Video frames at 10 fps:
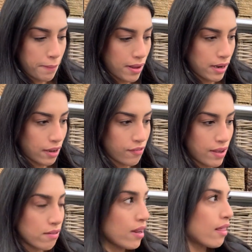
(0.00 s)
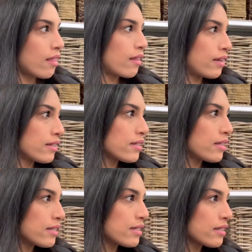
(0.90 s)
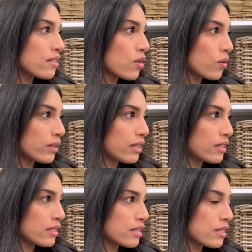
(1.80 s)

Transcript: but I found this and it says it's only